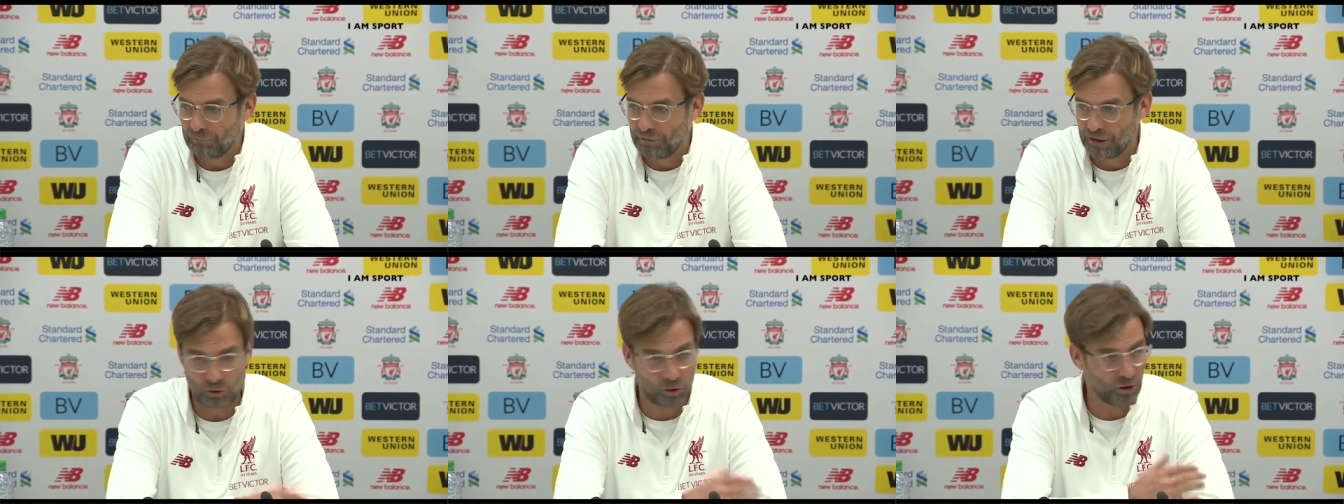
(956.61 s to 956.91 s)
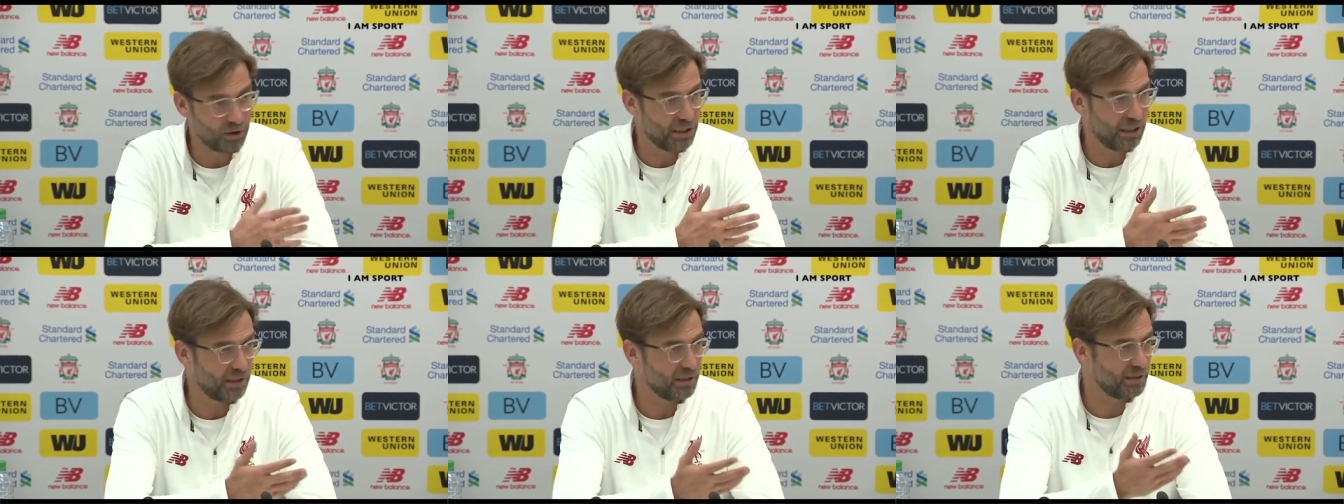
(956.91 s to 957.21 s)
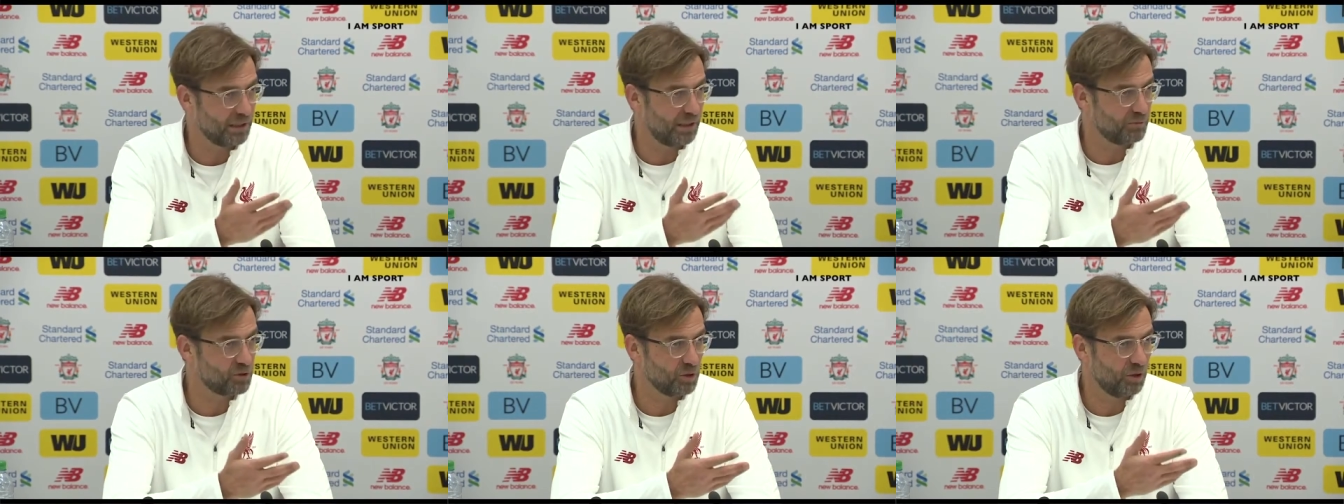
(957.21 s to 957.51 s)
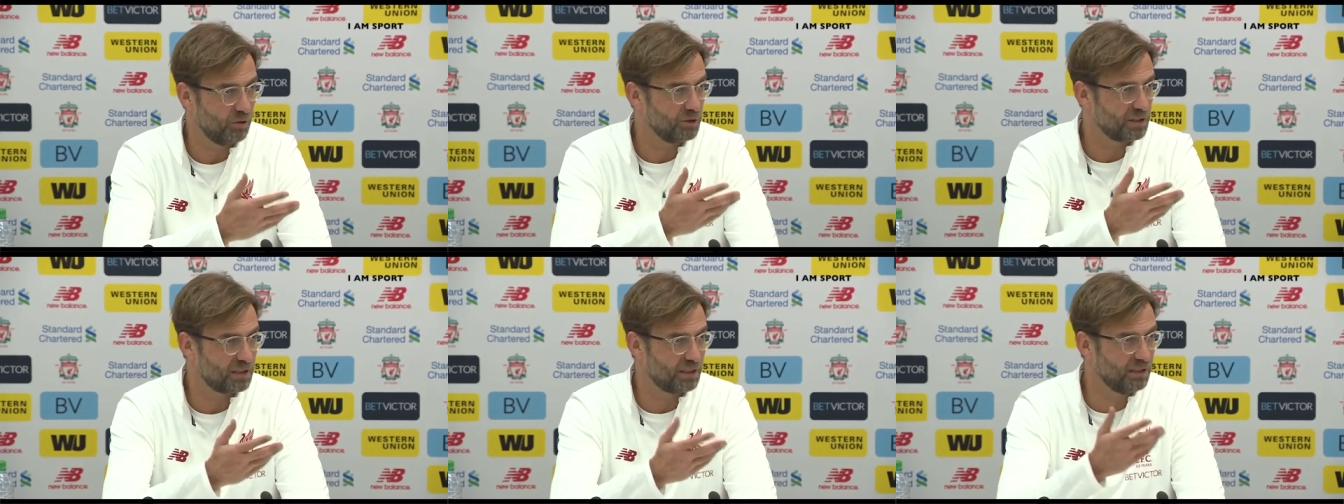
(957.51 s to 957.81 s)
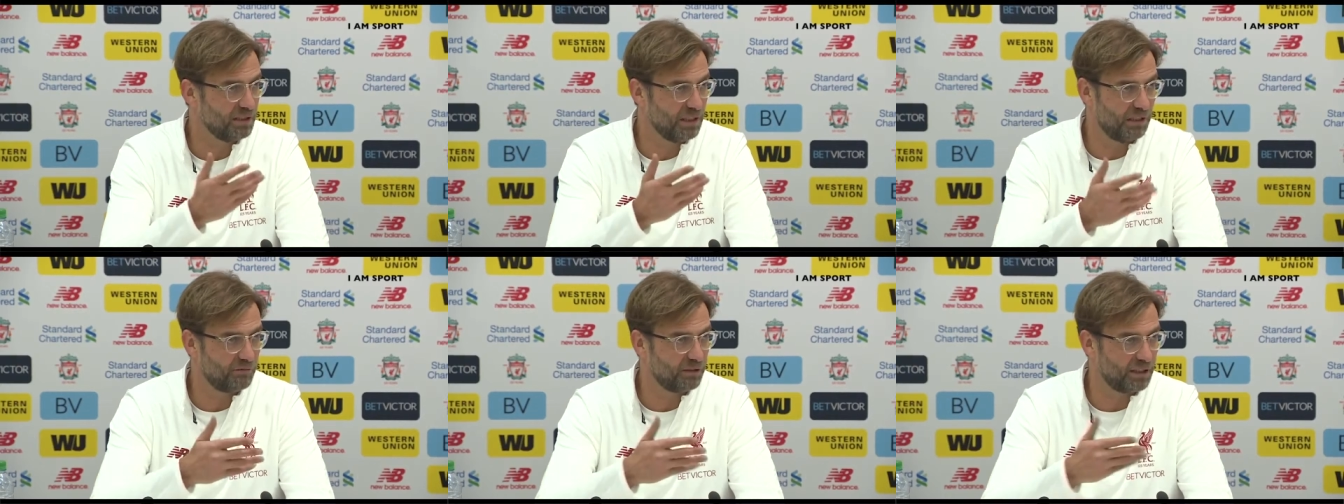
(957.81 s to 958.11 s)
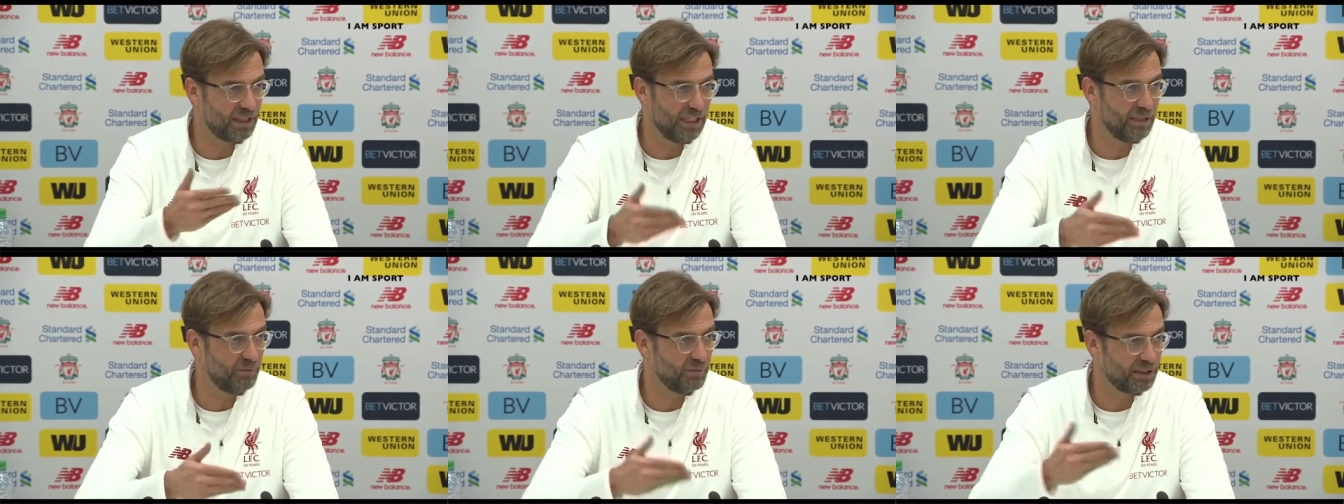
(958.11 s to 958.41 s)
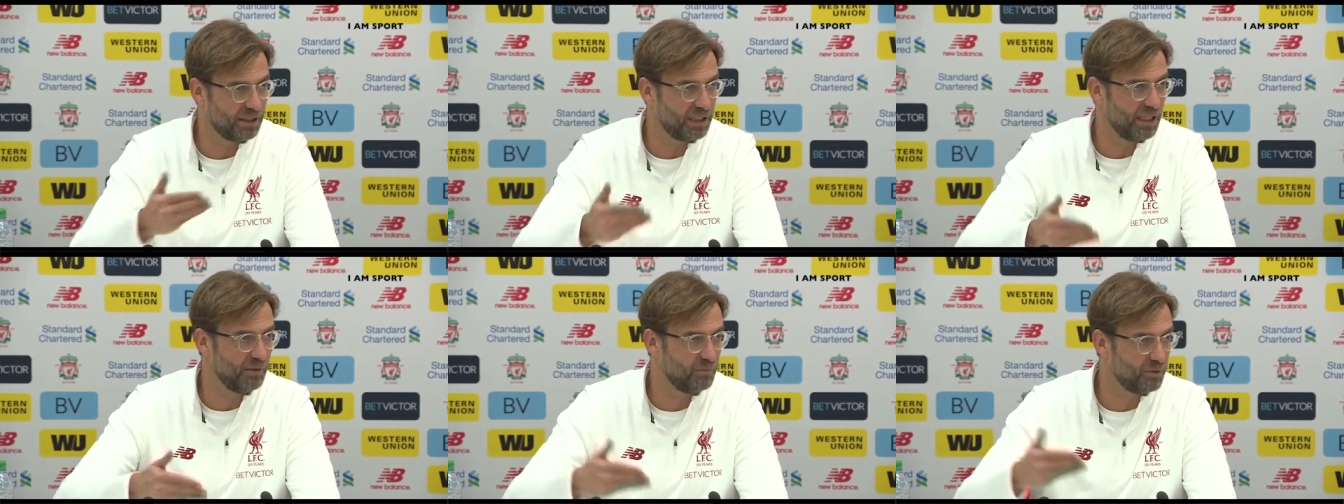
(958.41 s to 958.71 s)
But all the other times, you always need to have a
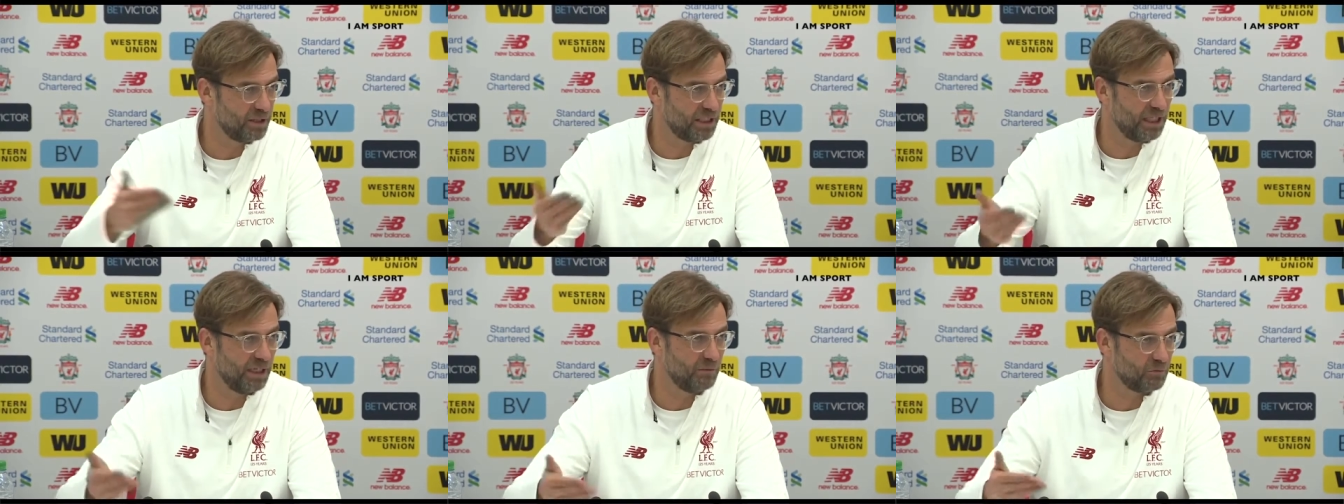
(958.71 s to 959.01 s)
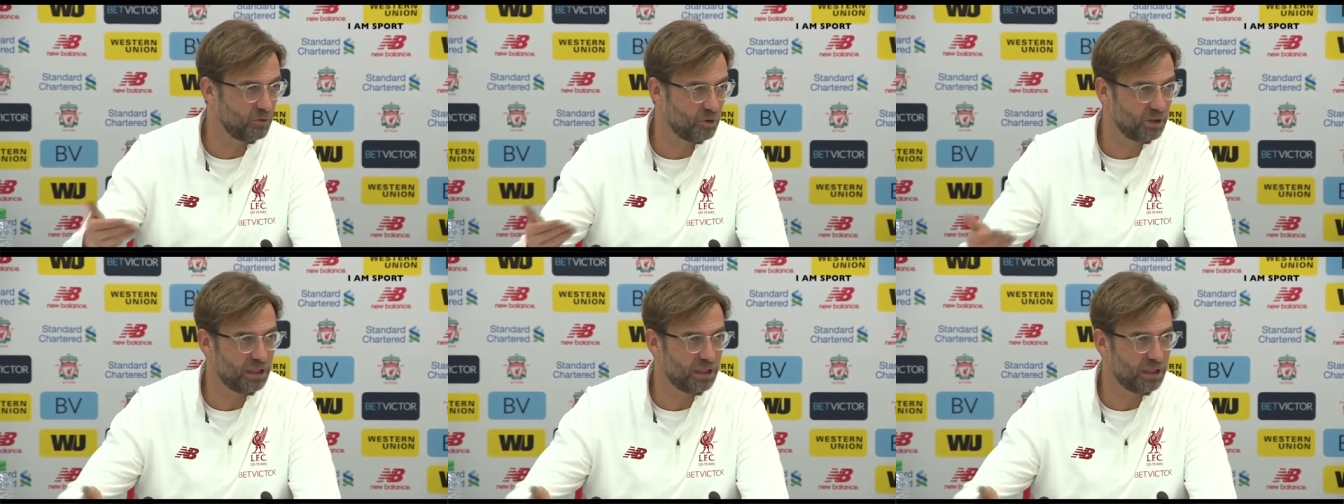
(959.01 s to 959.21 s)
game and a game and again,